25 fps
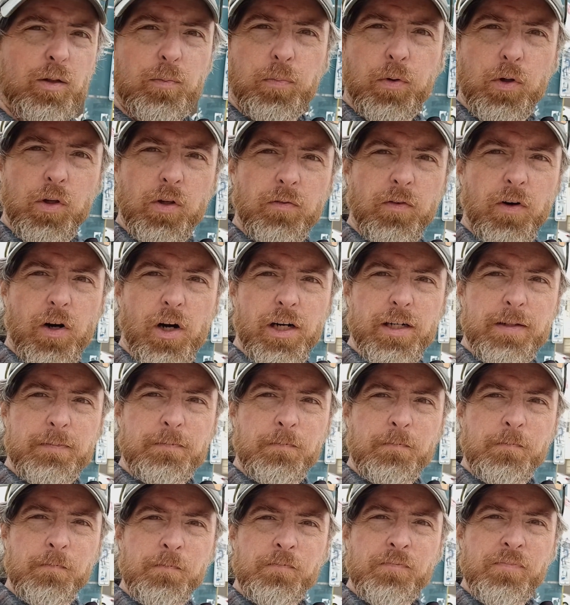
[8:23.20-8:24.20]
Boulevard.
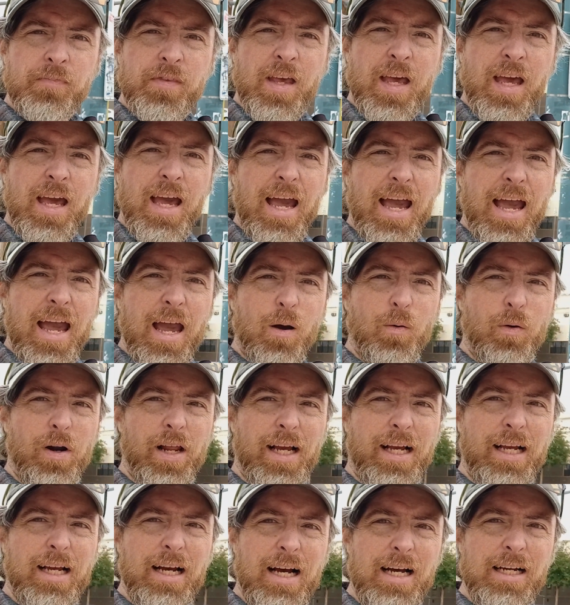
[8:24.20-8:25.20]
And when I
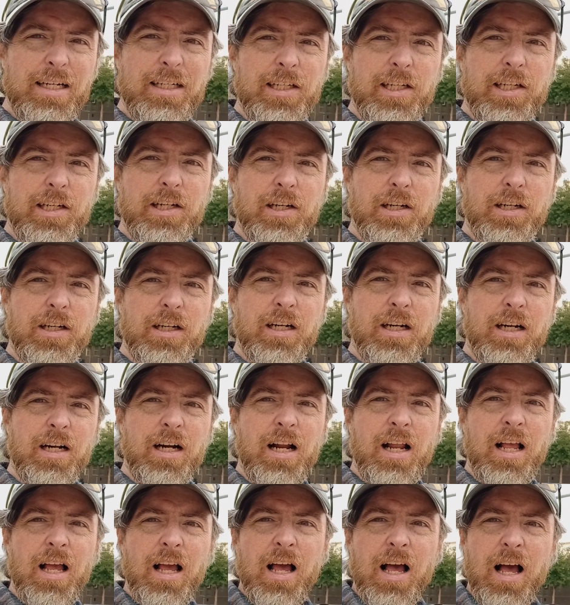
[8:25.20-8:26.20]
got here,
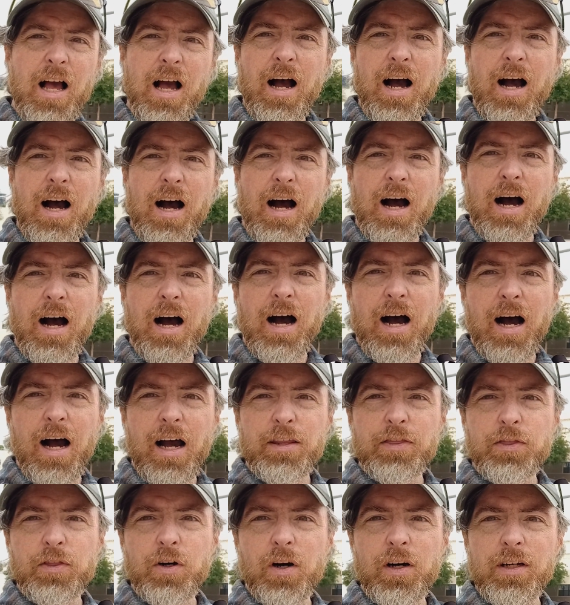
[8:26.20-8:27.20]
I
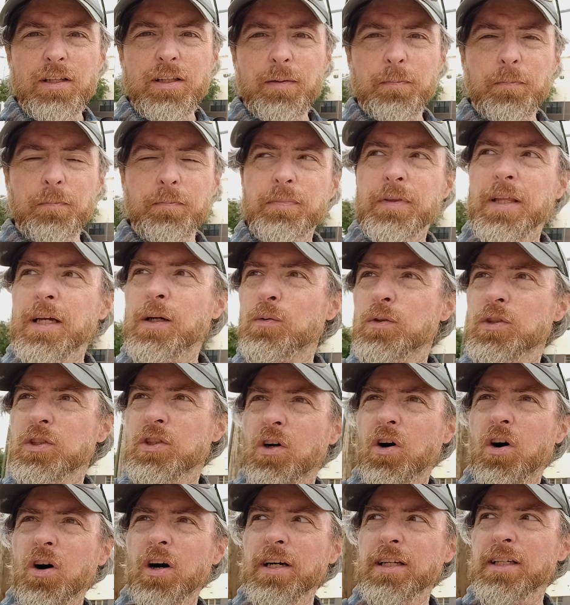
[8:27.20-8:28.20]
thought the thing was
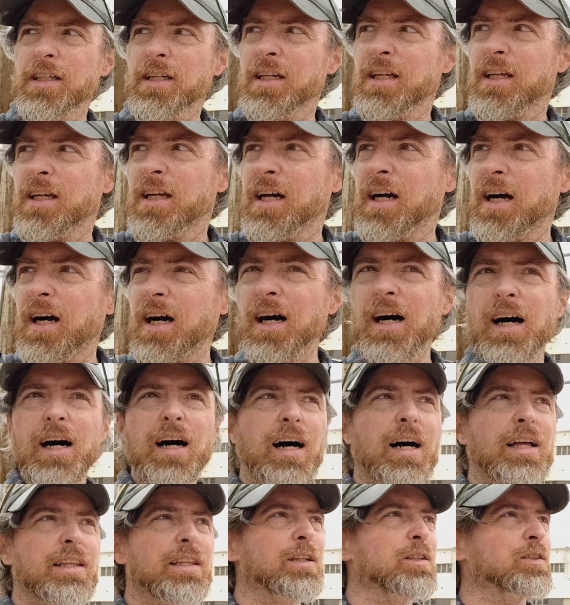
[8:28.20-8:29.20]
gone.
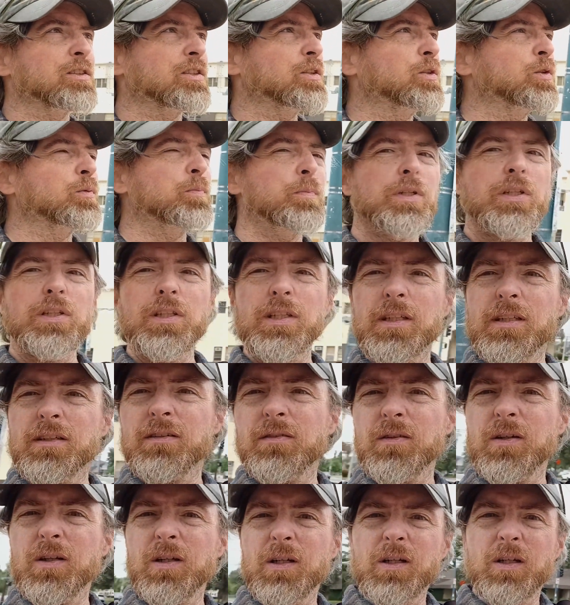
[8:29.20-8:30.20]
There's a new building
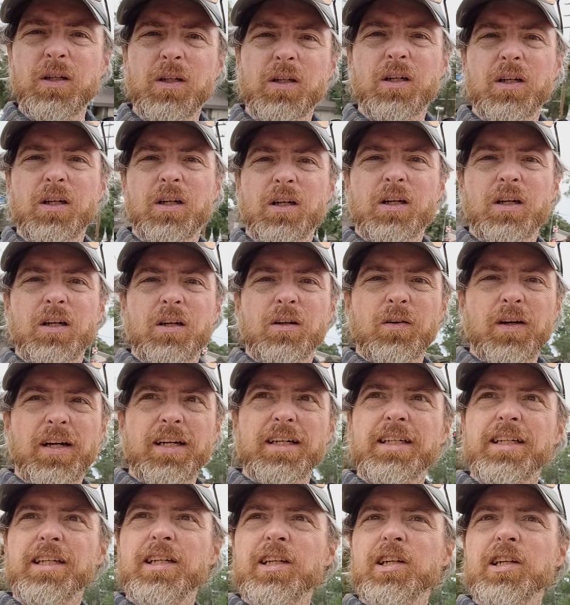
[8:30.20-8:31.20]
right
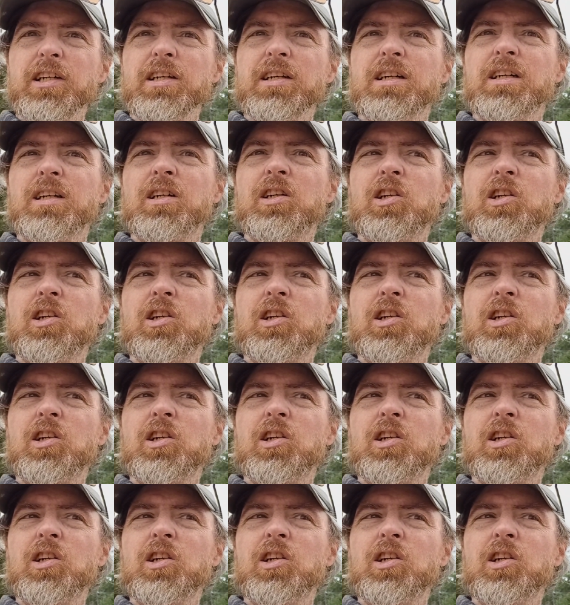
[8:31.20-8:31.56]
here.